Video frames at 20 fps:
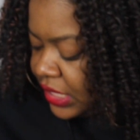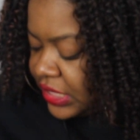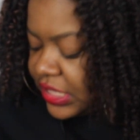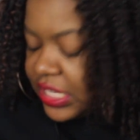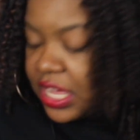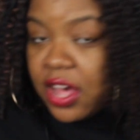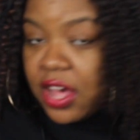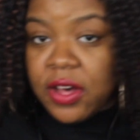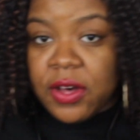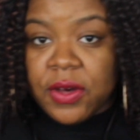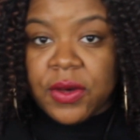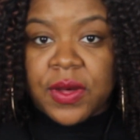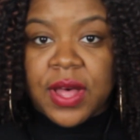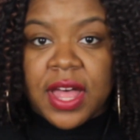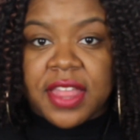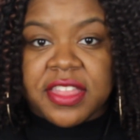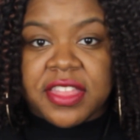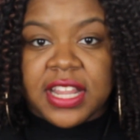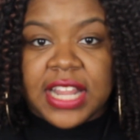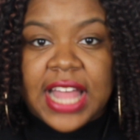
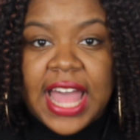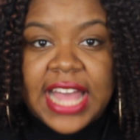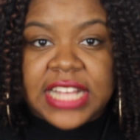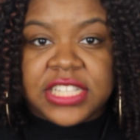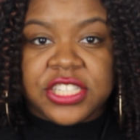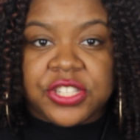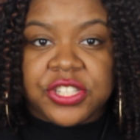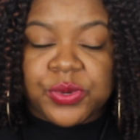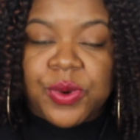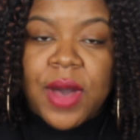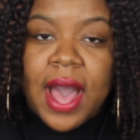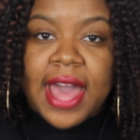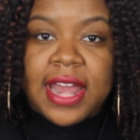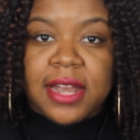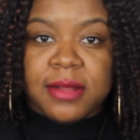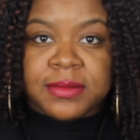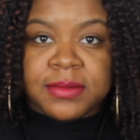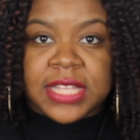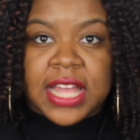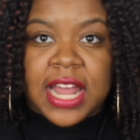So the last 2
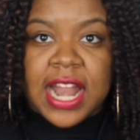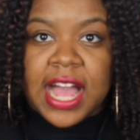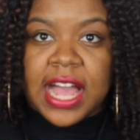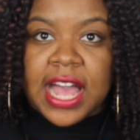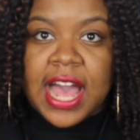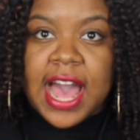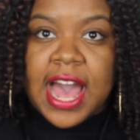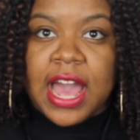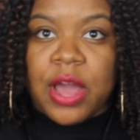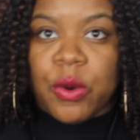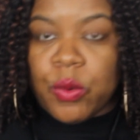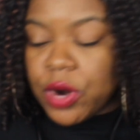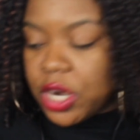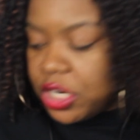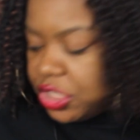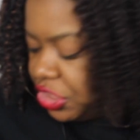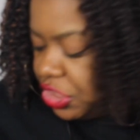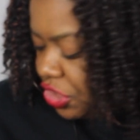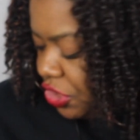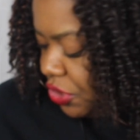items that I got
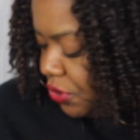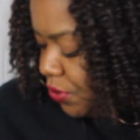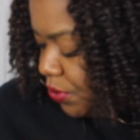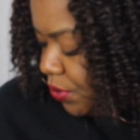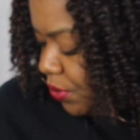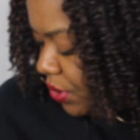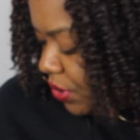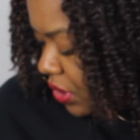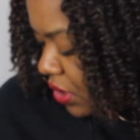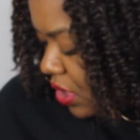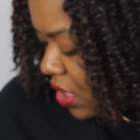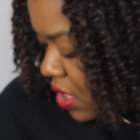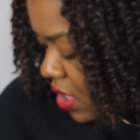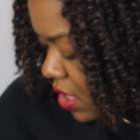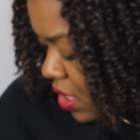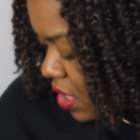were shoes.